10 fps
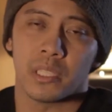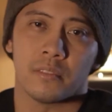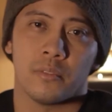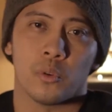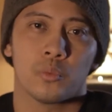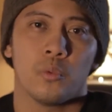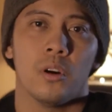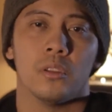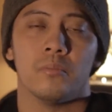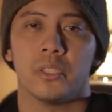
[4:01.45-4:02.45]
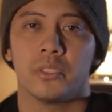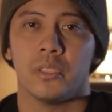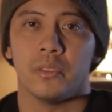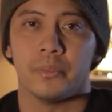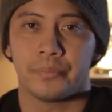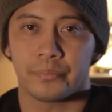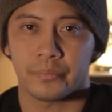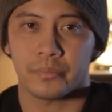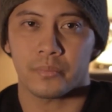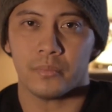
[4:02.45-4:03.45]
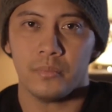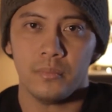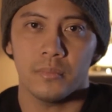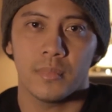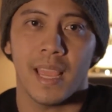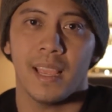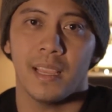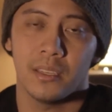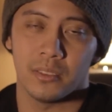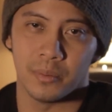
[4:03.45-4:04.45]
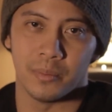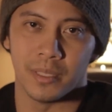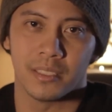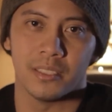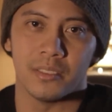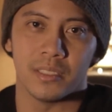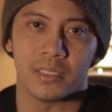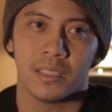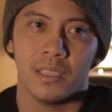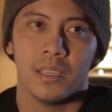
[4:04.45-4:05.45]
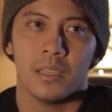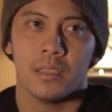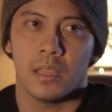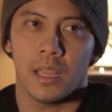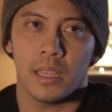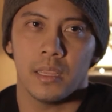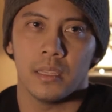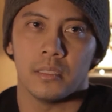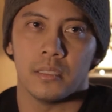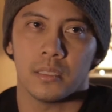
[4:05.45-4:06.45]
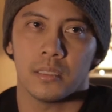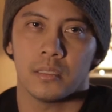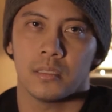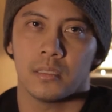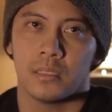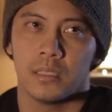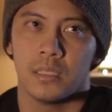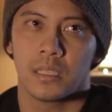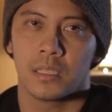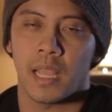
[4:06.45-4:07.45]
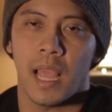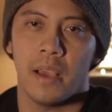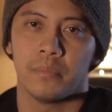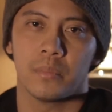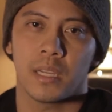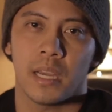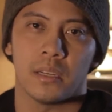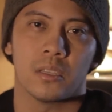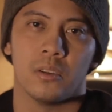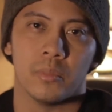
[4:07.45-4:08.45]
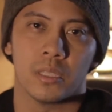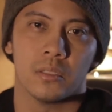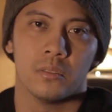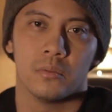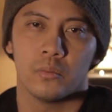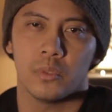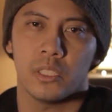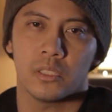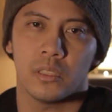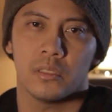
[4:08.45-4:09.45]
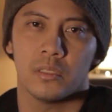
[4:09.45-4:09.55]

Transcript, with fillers: the fourth wall on my show and on my series, and have them kind of commingle with each other.